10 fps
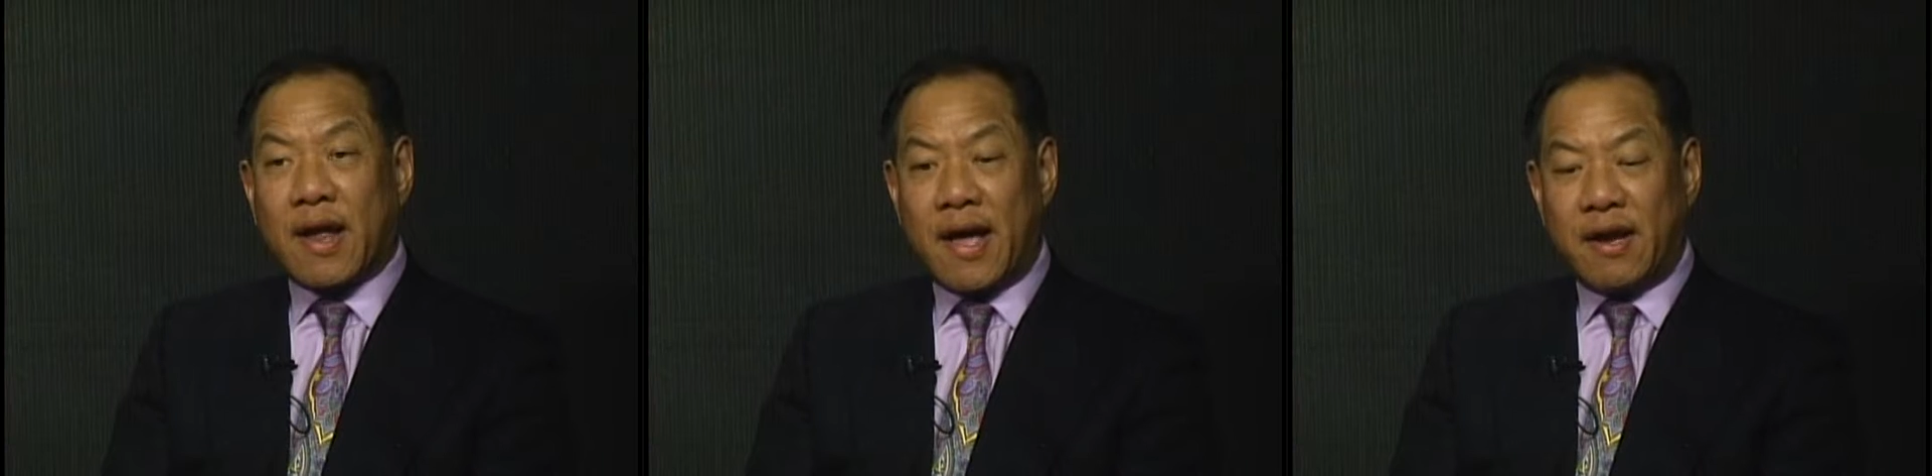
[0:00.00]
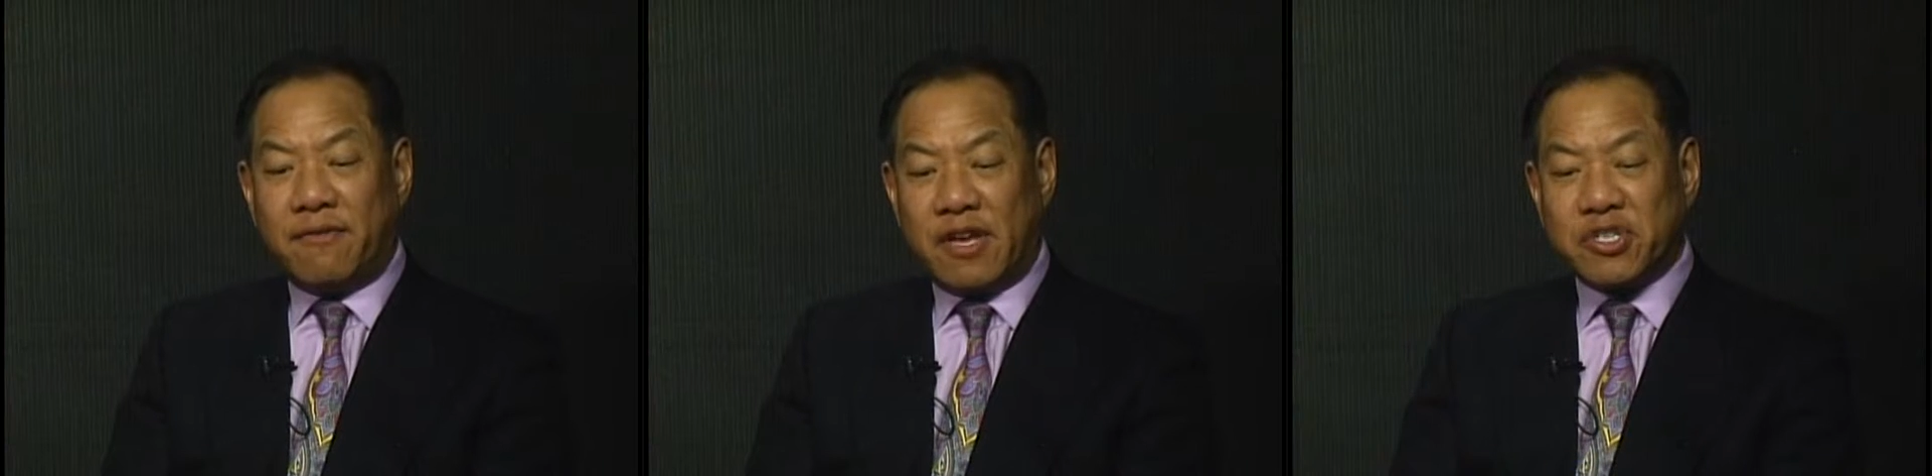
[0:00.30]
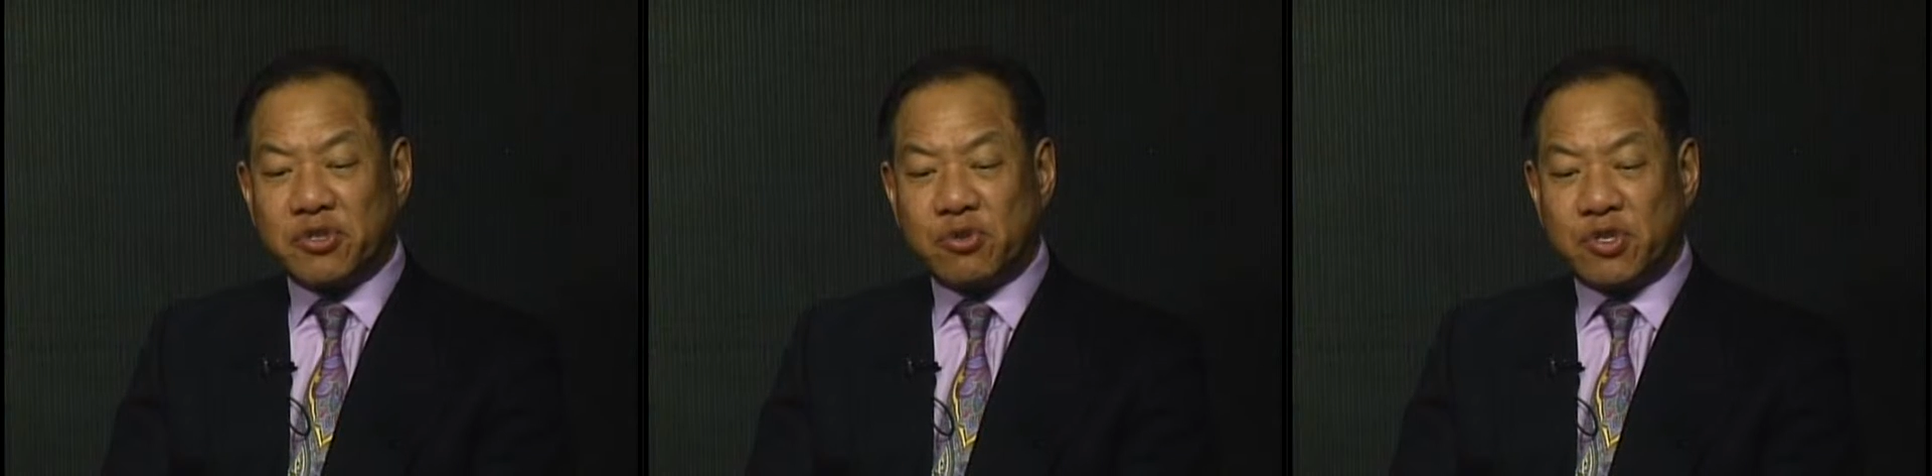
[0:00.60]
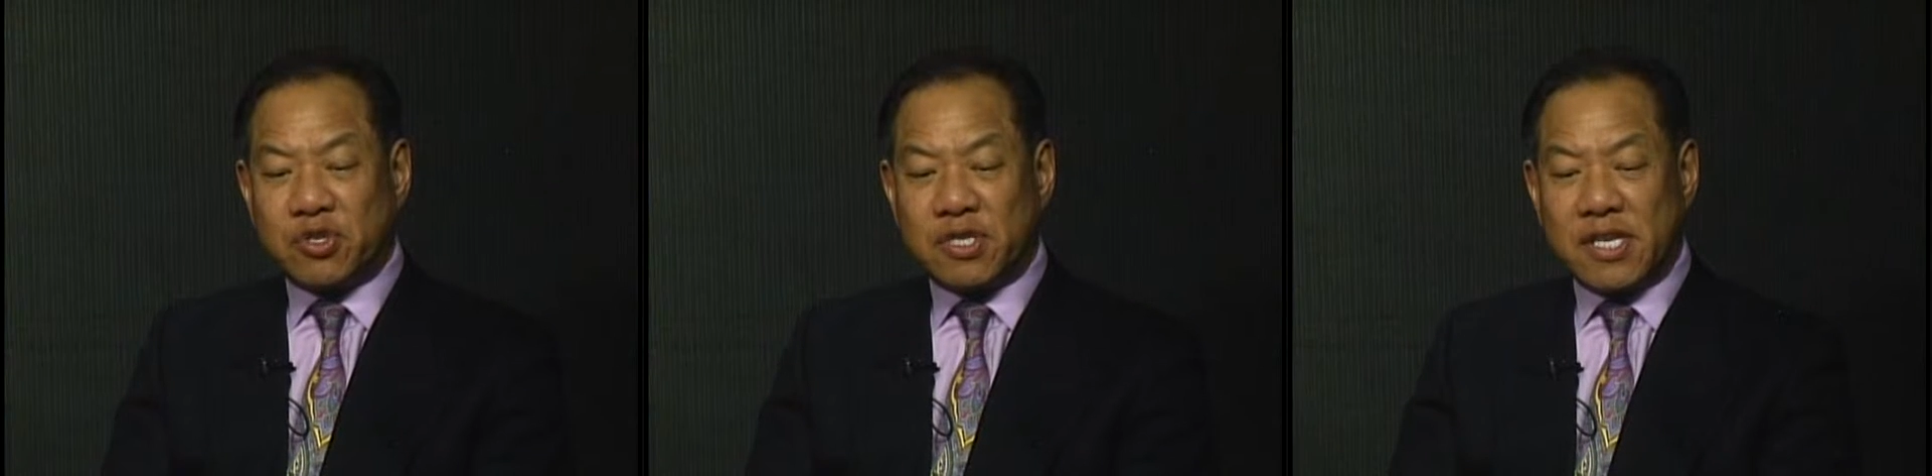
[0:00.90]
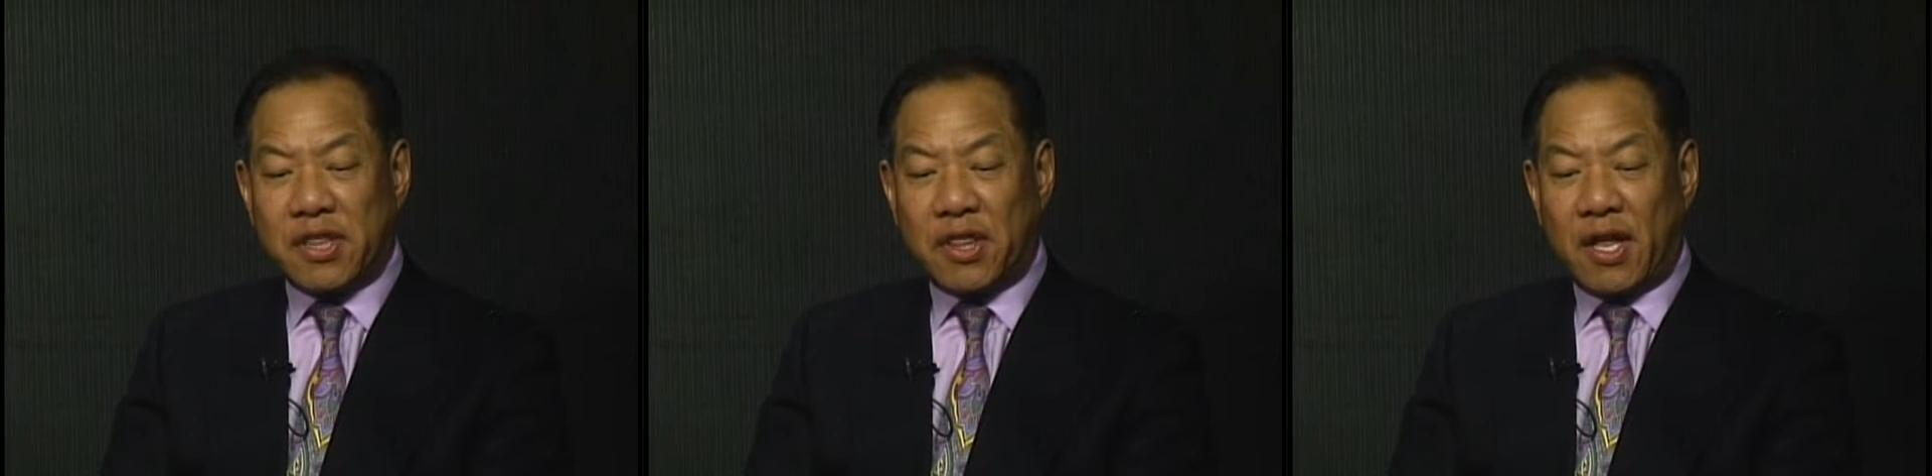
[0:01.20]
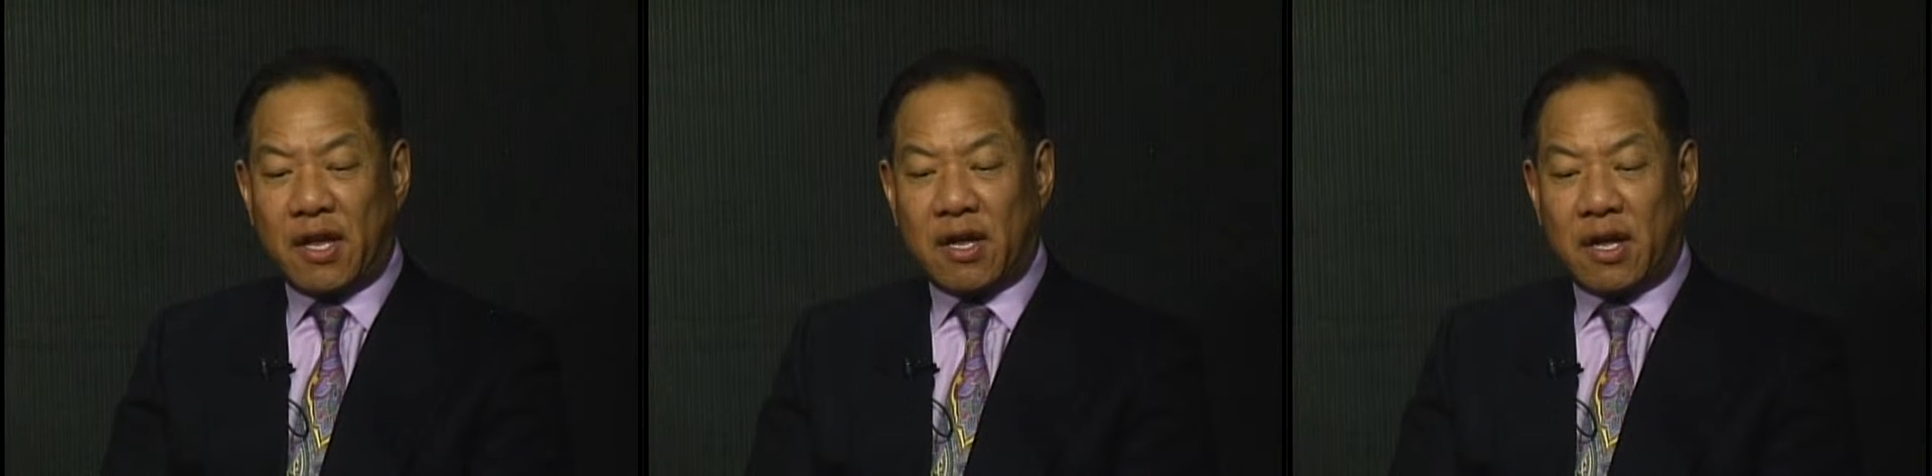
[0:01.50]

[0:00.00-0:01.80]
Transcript: kind of issues do they think